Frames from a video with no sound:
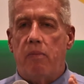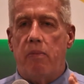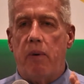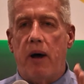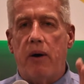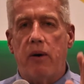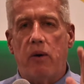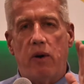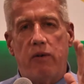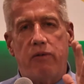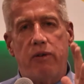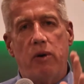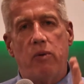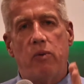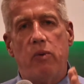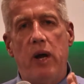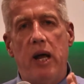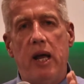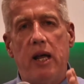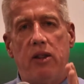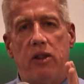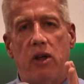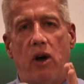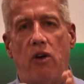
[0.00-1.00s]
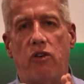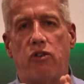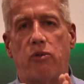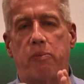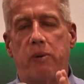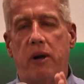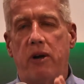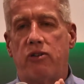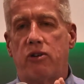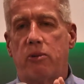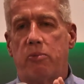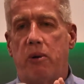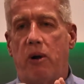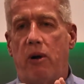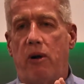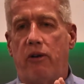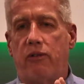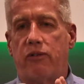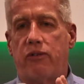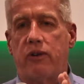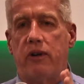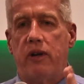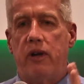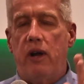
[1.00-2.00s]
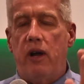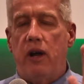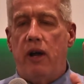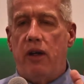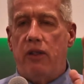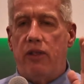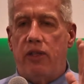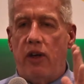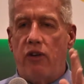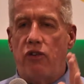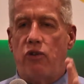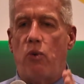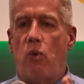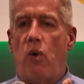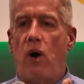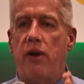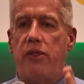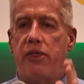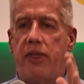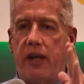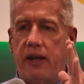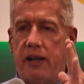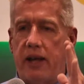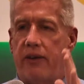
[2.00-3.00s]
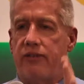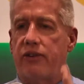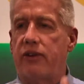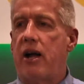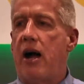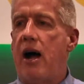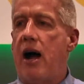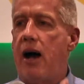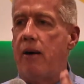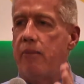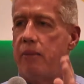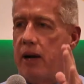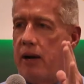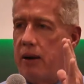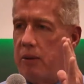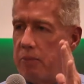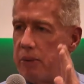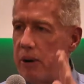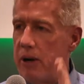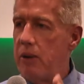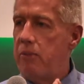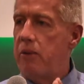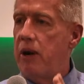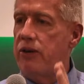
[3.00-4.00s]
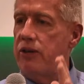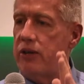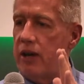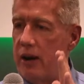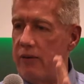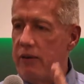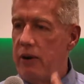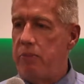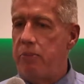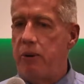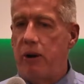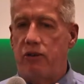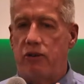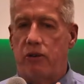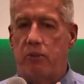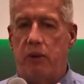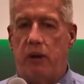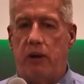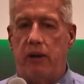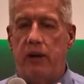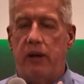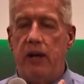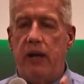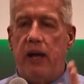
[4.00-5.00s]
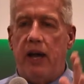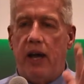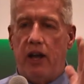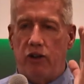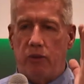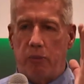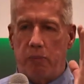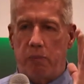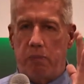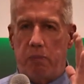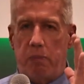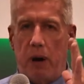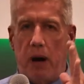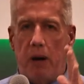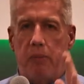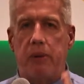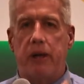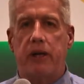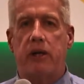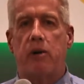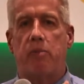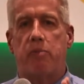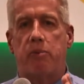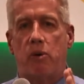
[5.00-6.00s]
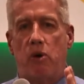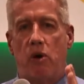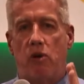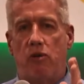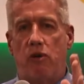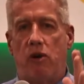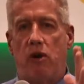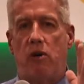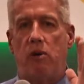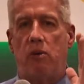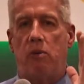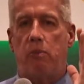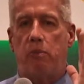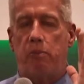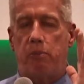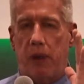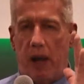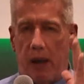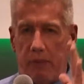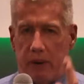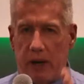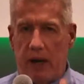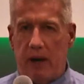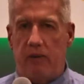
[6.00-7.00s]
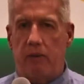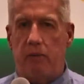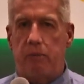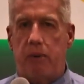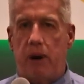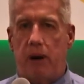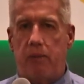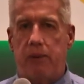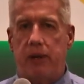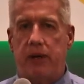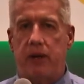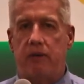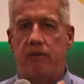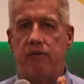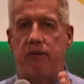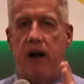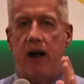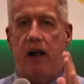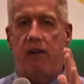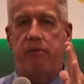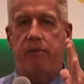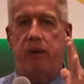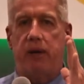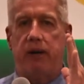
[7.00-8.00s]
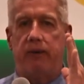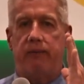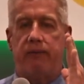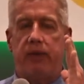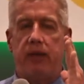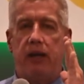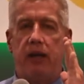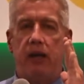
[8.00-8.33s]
but if you read those principles, there's one thing that's common in pretty much every principle. It's public approval, public involvement,